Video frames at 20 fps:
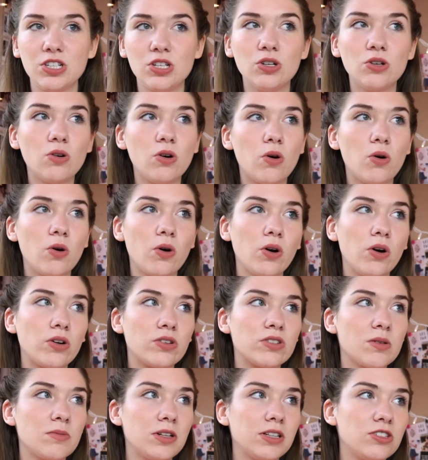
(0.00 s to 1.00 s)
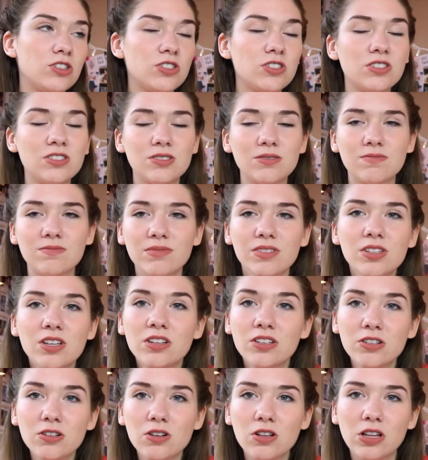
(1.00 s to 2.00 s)
you or someone just
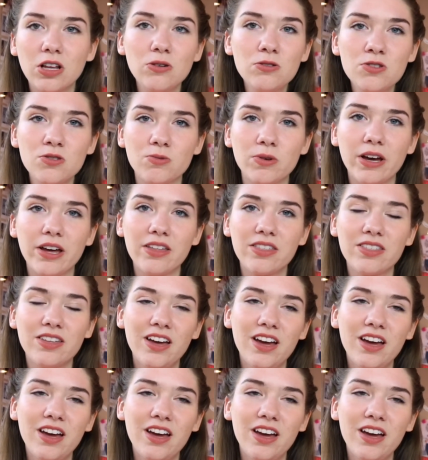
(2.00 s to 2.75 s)
you're close with.